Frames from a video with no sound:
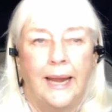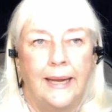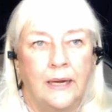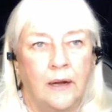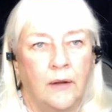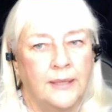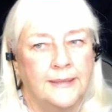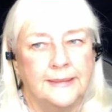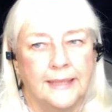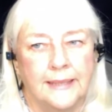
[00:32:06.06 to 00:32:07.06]
You
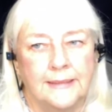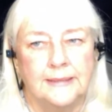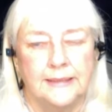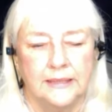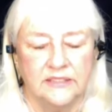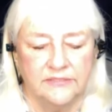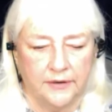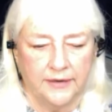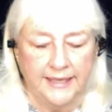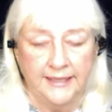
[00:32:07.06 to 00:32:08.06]
know, it's a
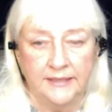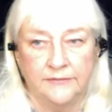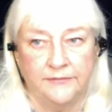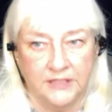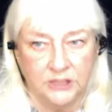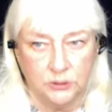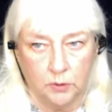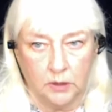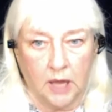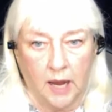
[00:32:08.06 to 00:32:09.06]
very
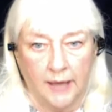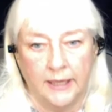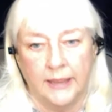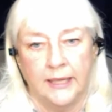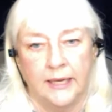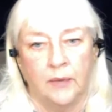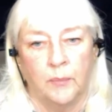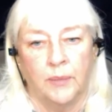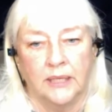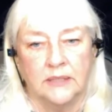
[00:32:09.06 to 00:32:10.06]
individual kind of
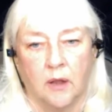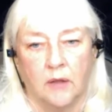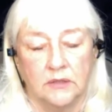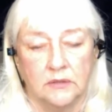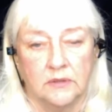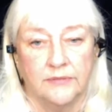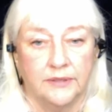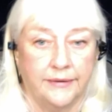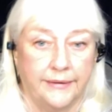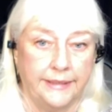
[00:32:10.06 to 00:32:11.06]
thing, but it's also a
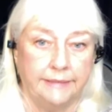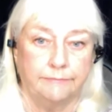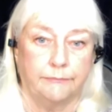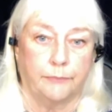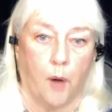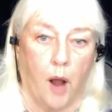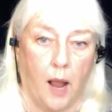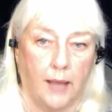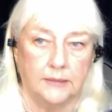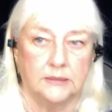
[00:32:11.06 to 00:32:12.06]
very
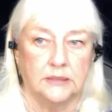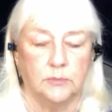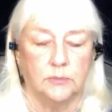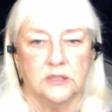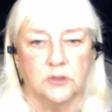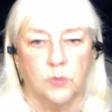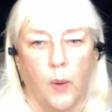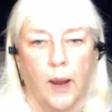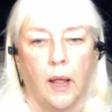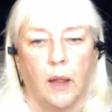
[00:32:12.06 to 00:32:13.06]
broad subject as
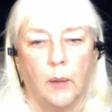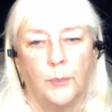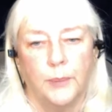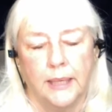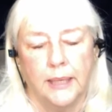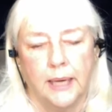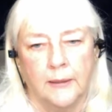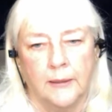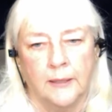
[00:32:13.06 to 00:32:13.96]
well. But